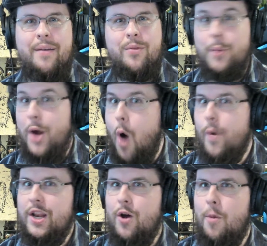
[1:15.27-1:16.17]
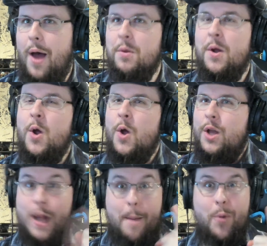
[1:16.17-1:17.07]
we already know about?
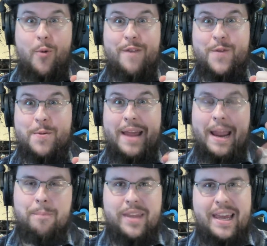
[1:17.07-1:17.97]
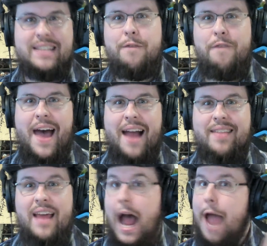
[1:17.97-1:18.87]
Number one for me is the fact
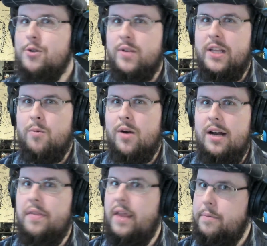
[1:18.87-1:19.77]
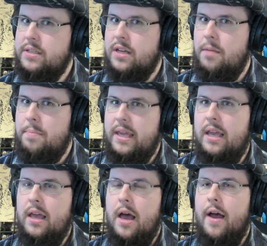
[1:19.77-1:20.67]
that I was really worried that it was going to be